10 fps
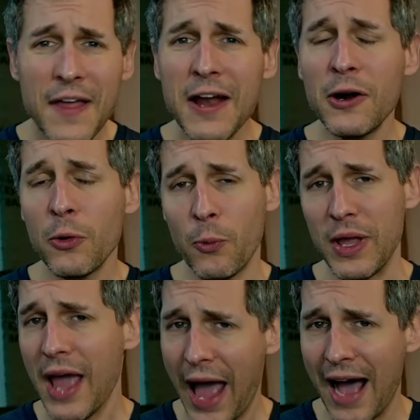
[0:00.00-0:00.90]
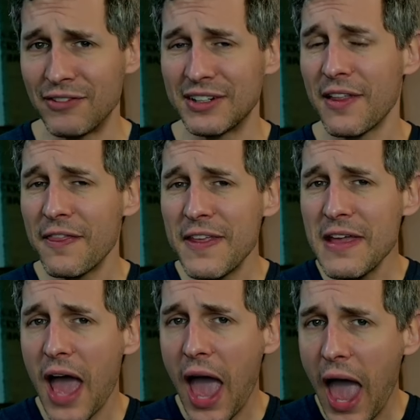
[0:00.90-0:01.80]
there we have it,
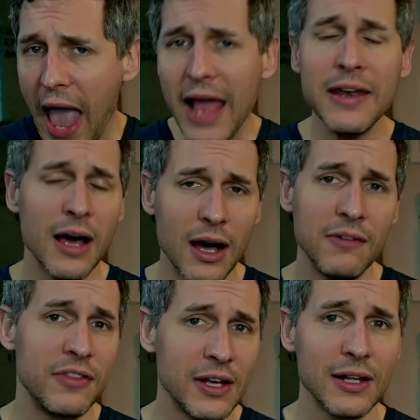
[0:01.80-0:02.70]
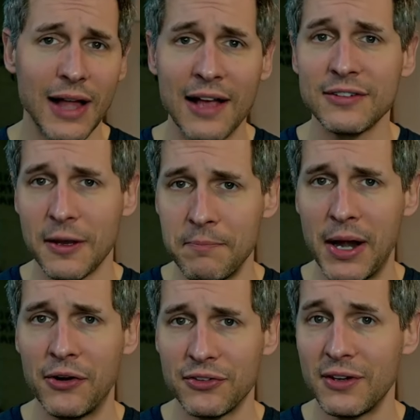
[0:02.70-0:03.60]
the end of the class
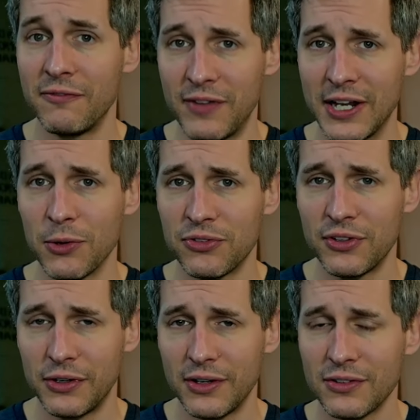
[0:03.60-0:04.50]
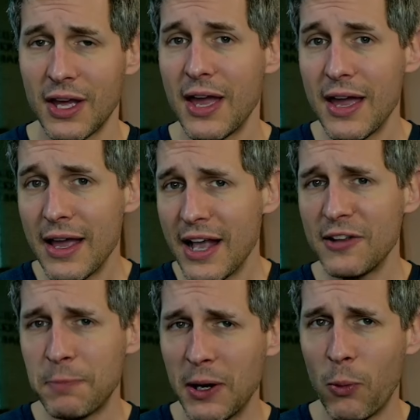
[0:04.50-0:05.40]
comparison video series.
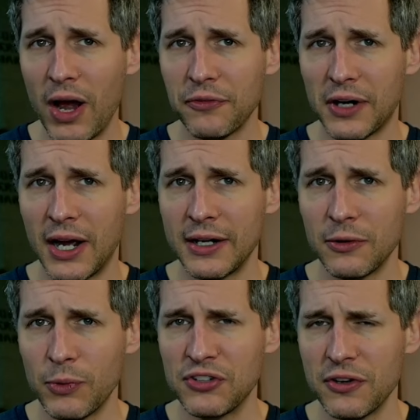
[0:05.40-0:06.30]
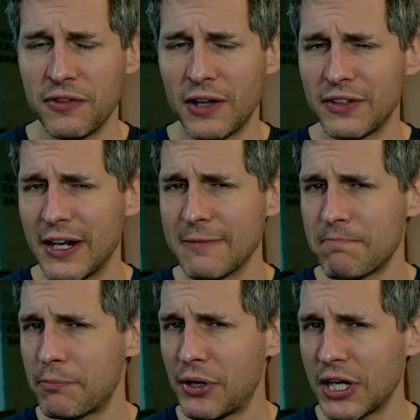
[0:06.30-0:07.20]
It's been a wild ride, which involved
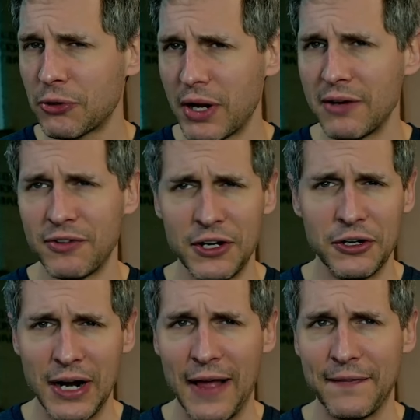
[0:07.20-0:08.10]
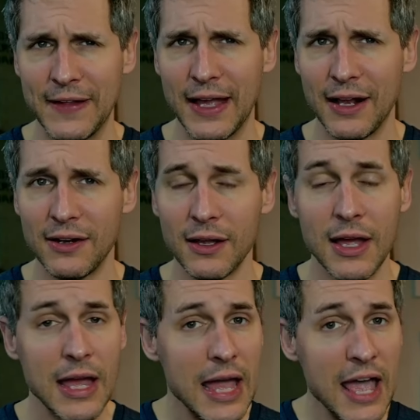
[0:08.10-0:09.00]
getting pretty creative here at the end.
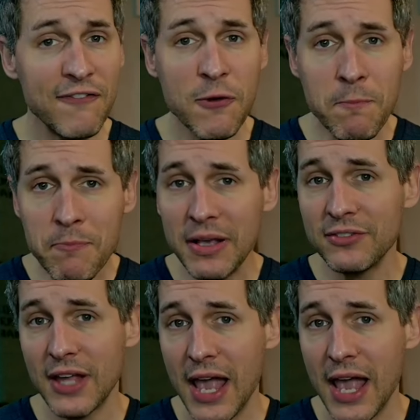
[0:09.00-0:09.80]
If you missed